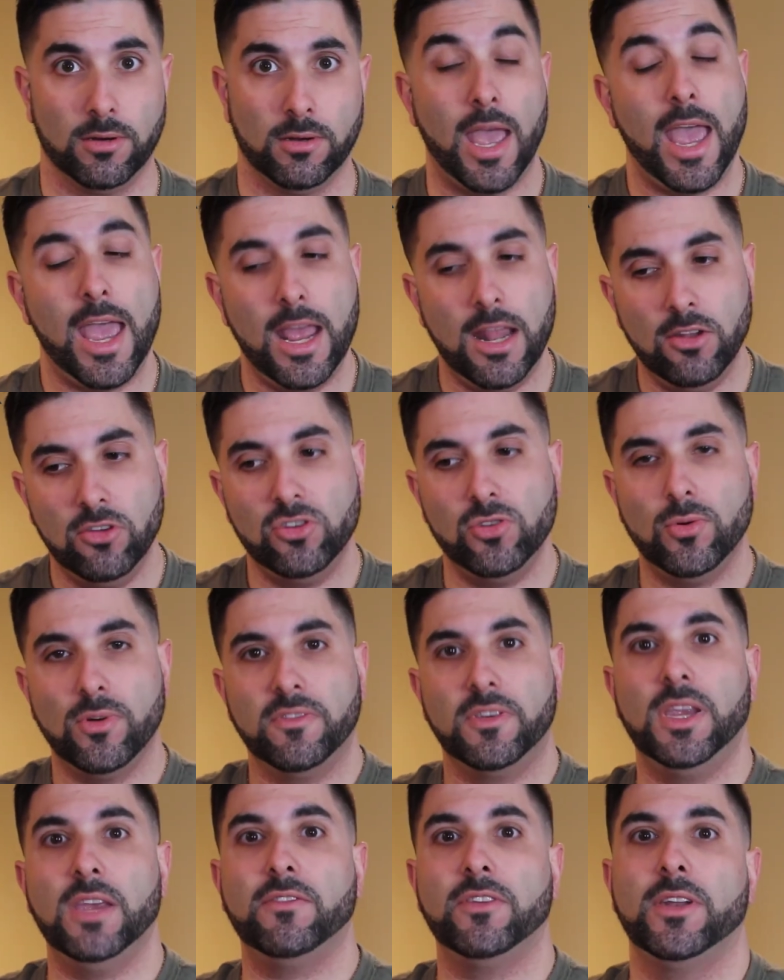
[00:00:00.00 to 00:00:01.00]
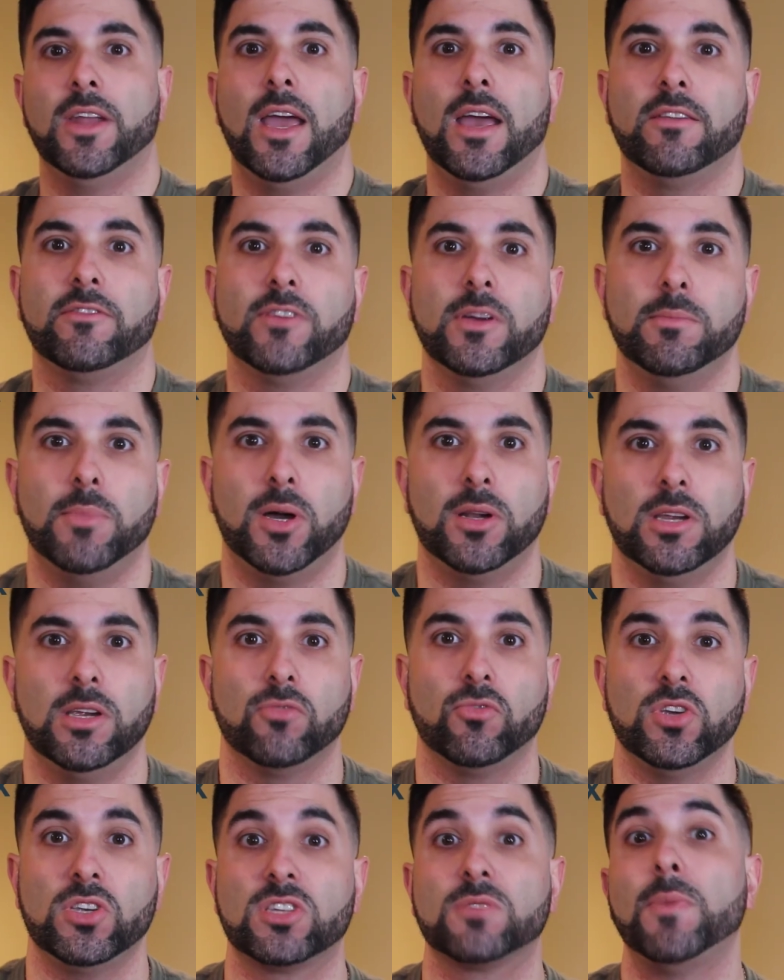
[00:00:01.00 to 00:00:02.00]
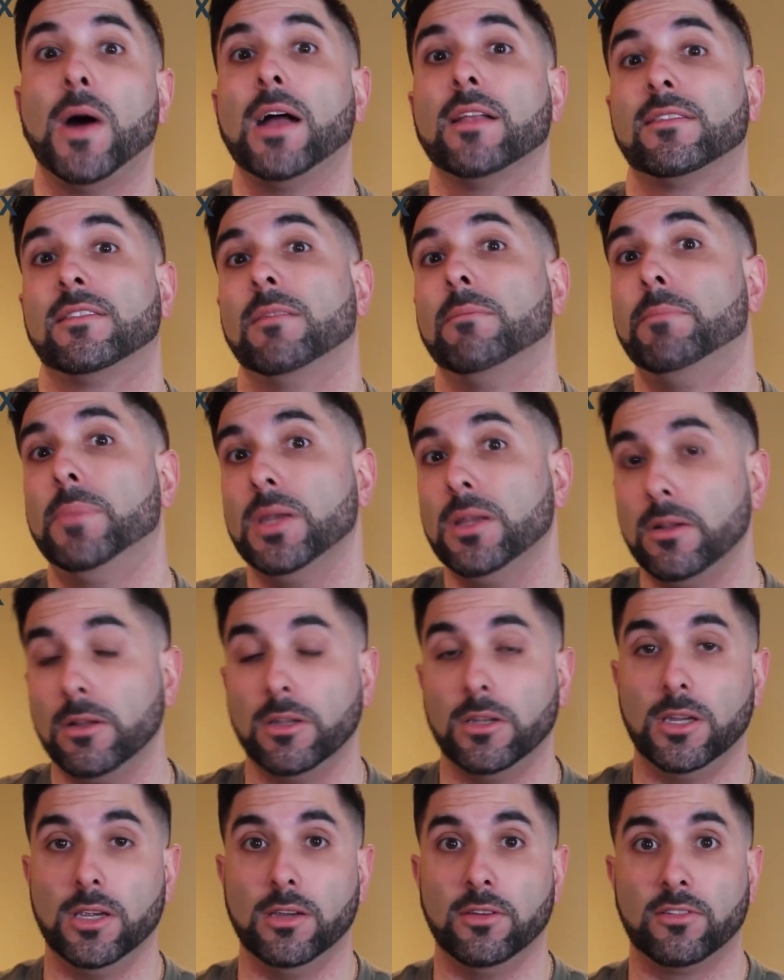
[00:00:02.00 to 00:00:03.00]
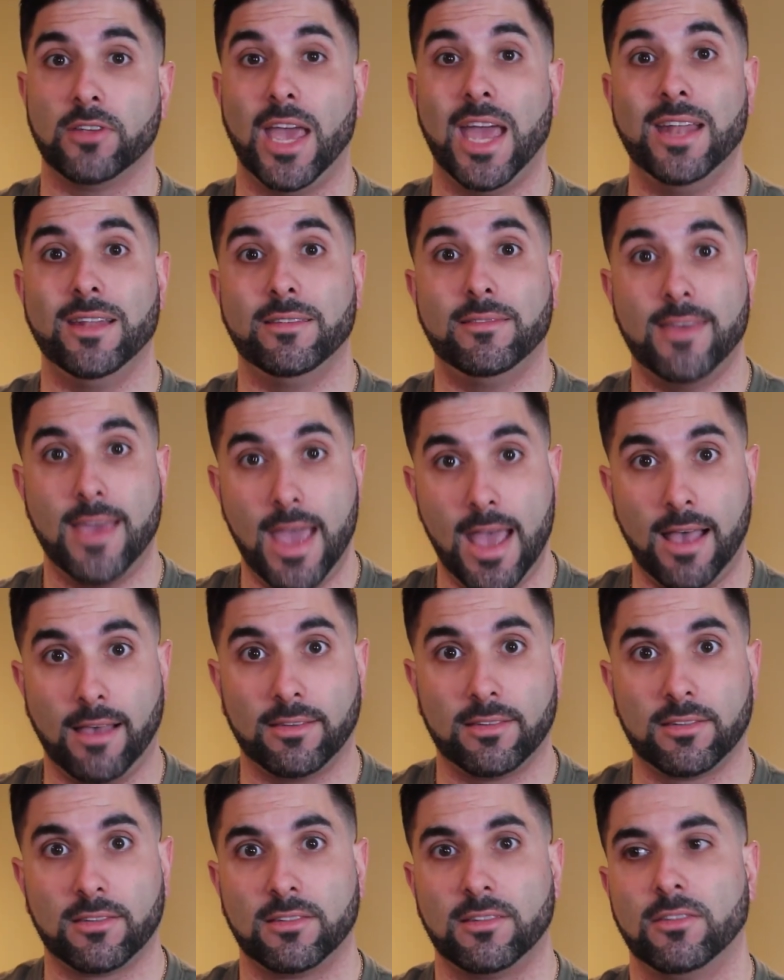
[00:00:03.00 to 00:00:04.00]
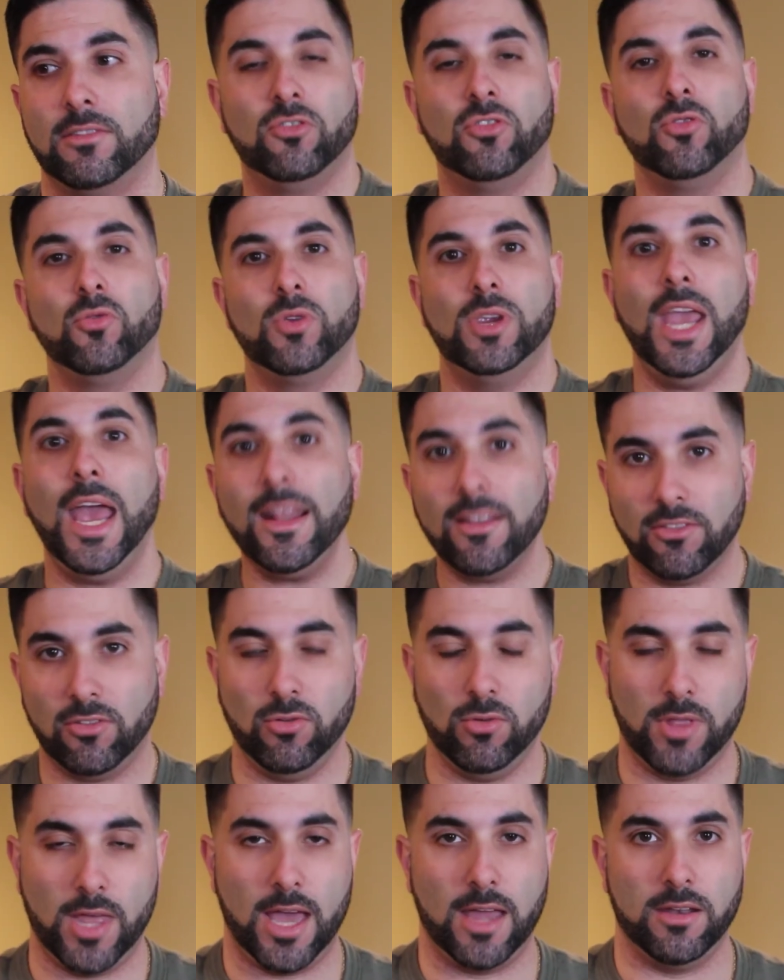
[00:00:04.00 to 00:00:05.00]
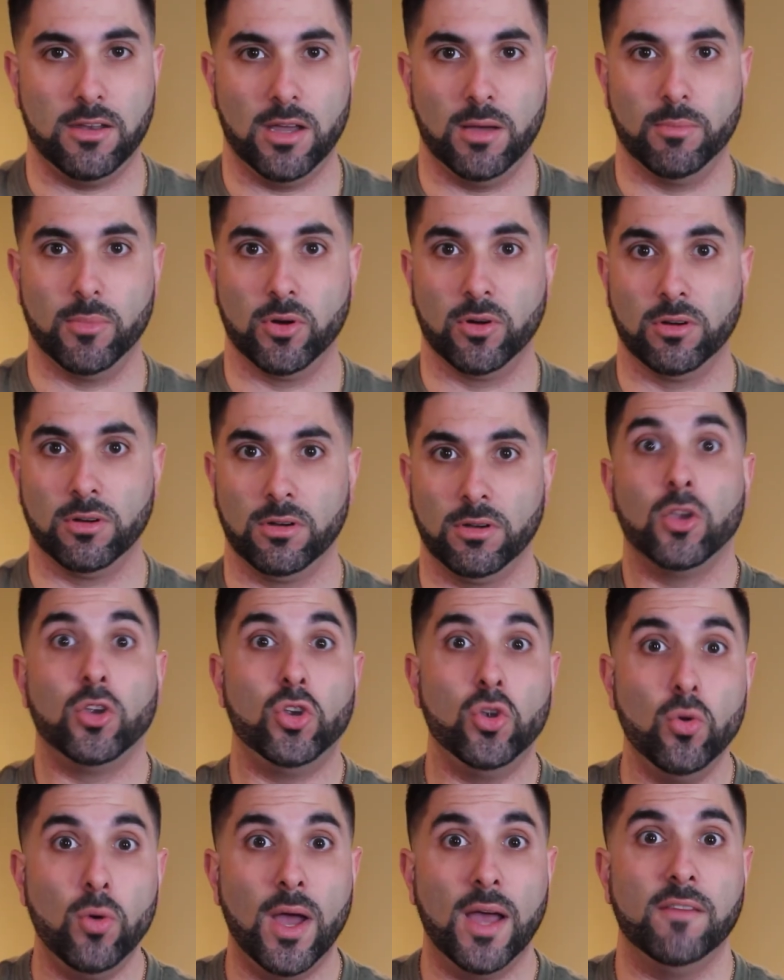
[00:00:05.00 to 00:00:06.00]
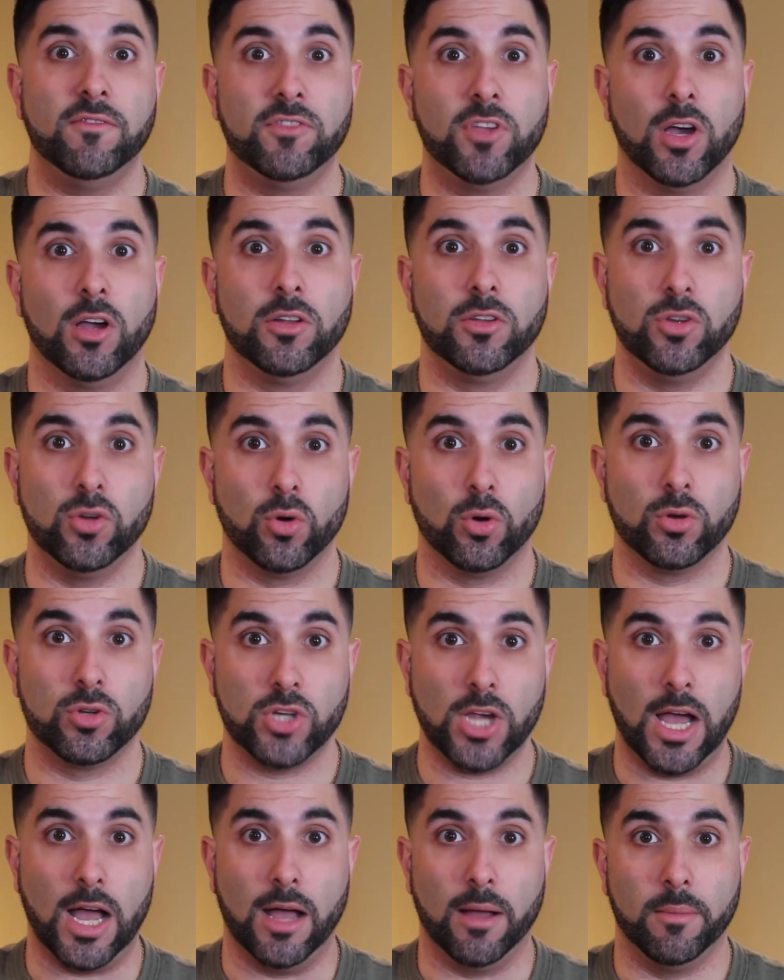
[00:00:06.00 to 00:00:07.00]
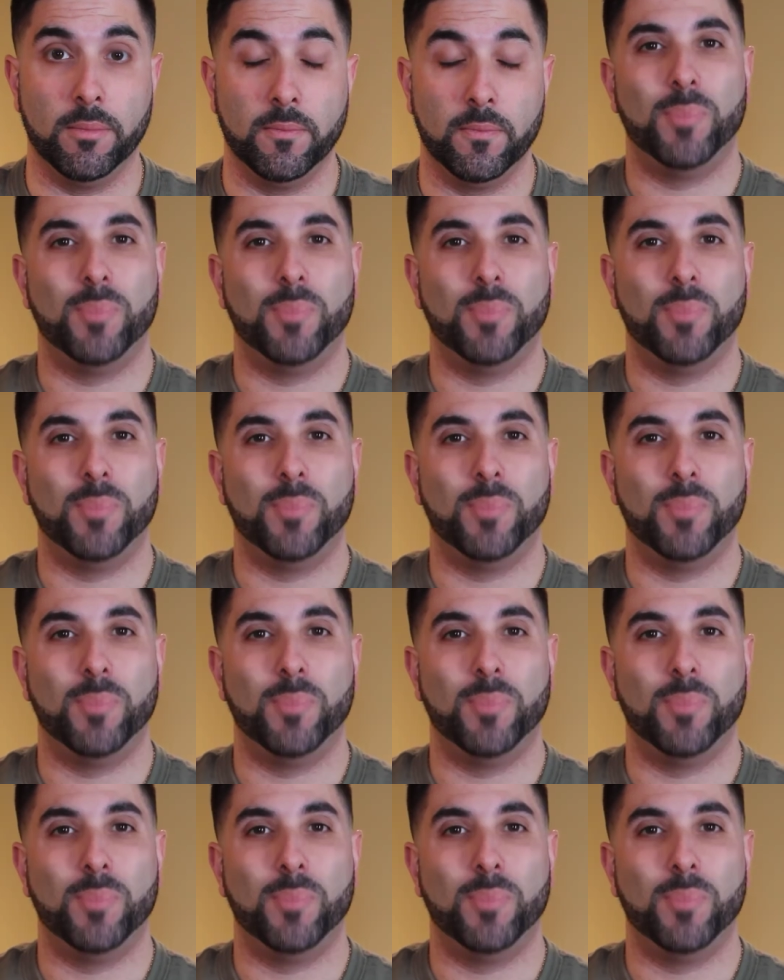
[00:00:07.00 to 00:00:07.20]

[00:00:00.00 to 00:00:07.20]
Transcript: and you have given everybody responsibilities and tasks to get to that number, you have done your job.